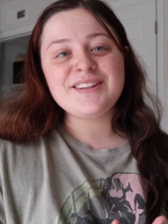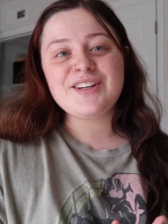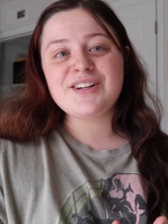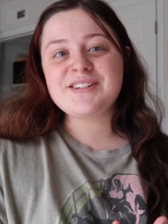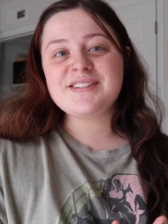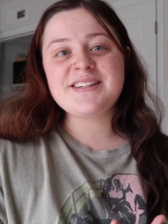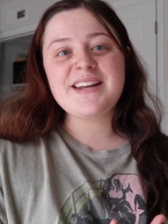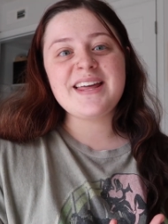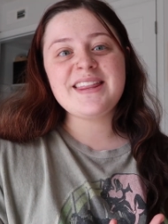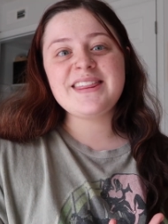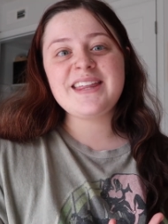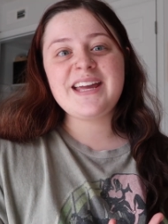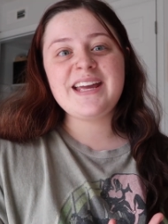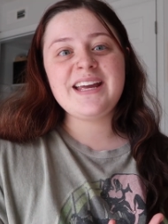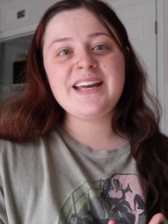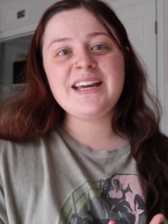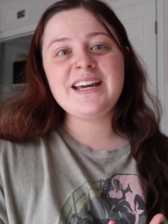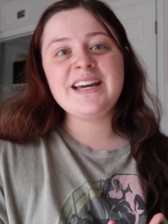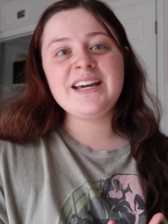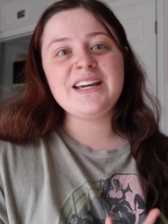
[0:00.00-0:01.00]
there's
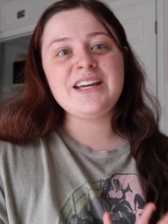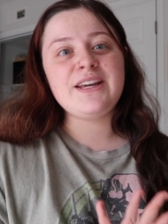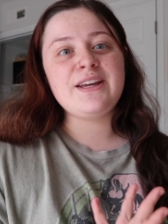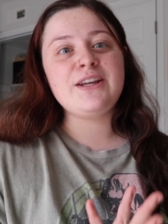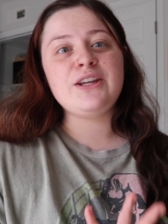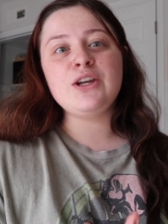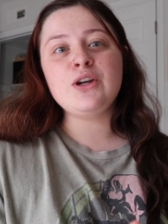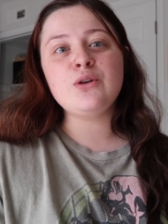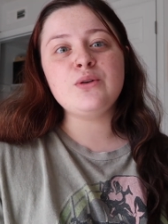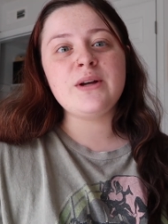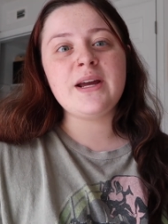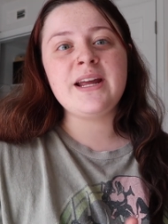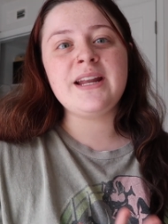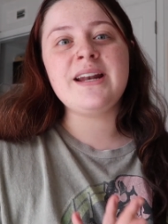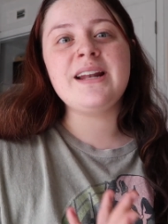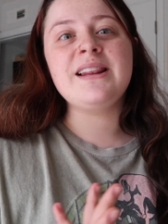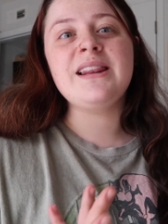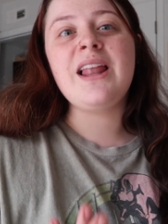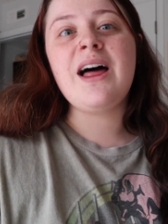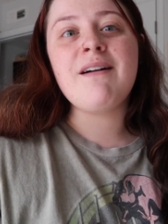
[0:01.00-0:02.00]
nothing cute
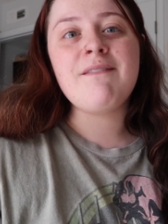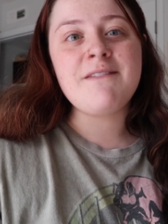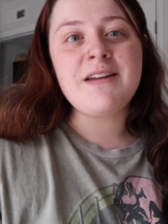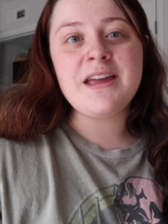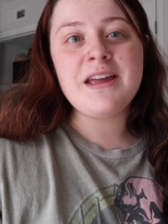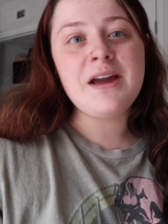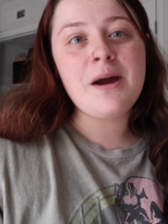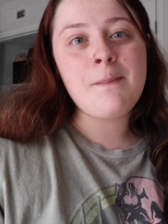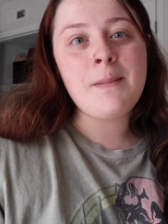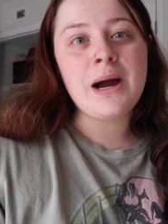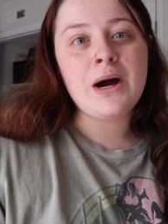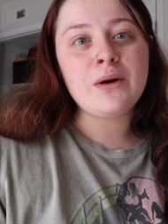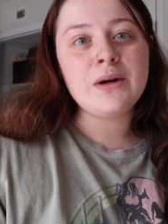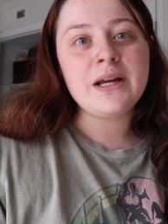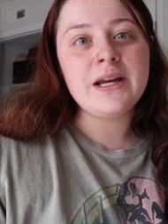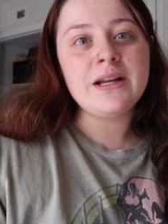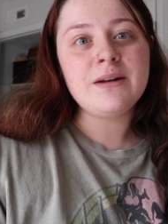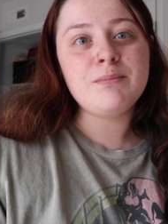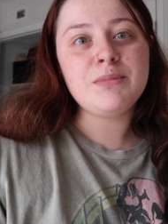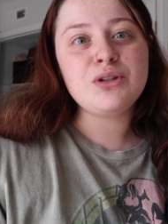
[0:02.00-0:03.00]
and lovey about
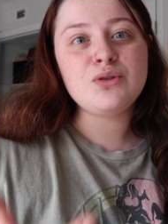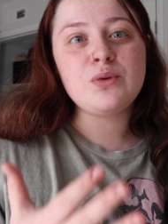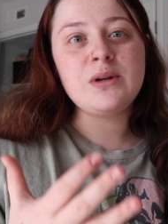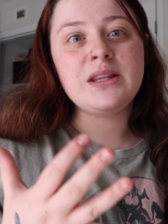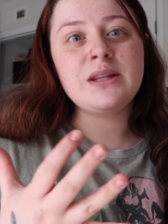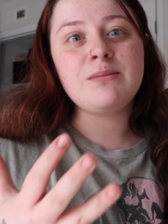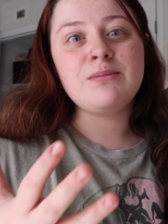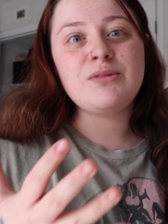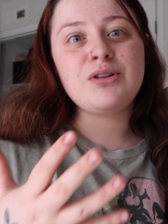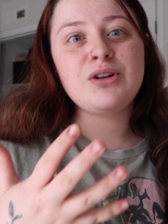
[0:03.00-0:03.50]
it between them